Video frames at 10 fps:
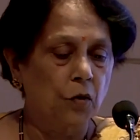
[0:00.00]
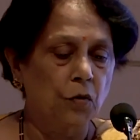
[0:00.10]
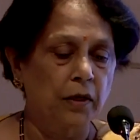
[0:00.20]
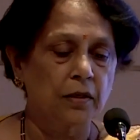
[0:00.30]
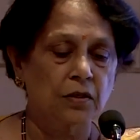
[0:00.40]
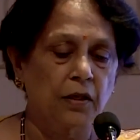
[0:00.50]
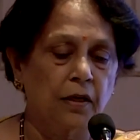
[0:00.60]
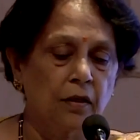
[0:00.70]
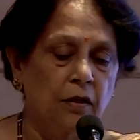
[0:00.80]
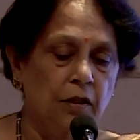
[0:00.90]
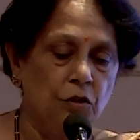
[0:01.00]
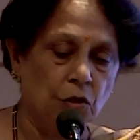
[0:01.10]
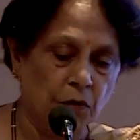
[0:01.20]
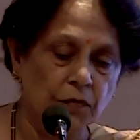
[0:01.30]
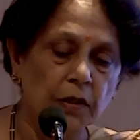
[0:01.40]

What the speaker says: to understand the nature of the